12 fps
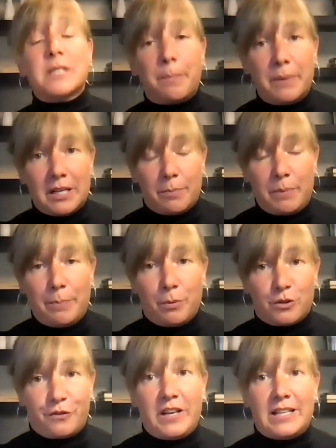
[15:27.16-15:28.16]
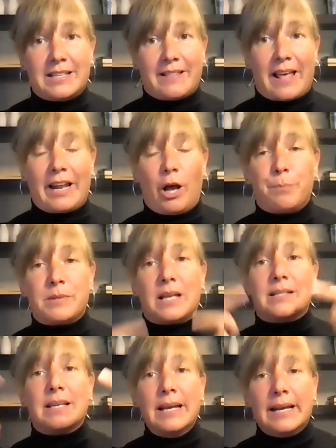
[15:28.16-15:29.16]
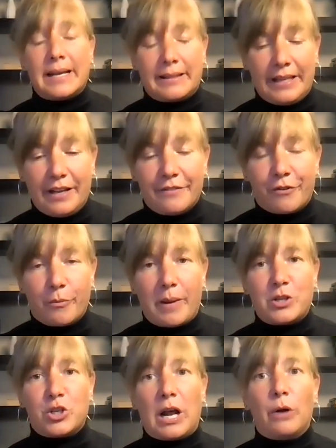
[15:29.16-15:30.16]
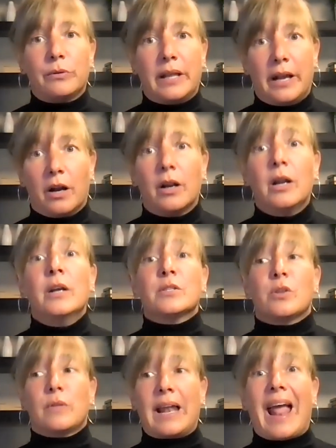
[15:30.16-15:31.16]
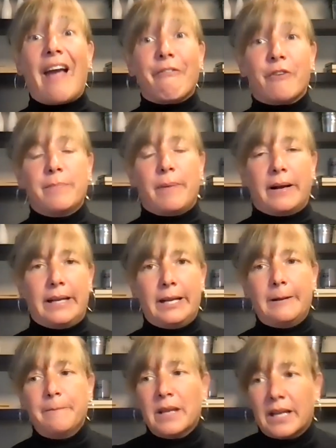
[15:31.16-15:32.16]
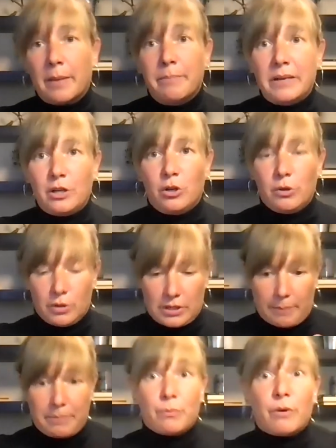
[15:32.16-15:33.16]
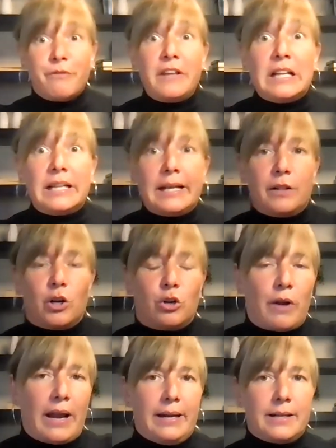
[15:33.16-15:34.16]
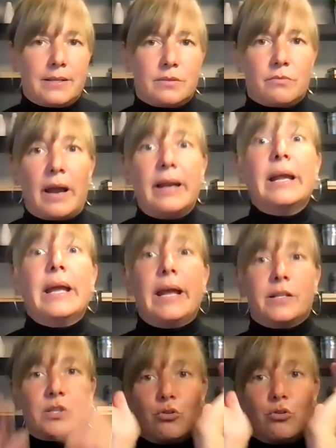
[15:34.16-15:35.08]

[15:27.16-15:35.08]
up into people's feeds, and that helps us get the information out there so that everybody can be revealing their greatness, right? It's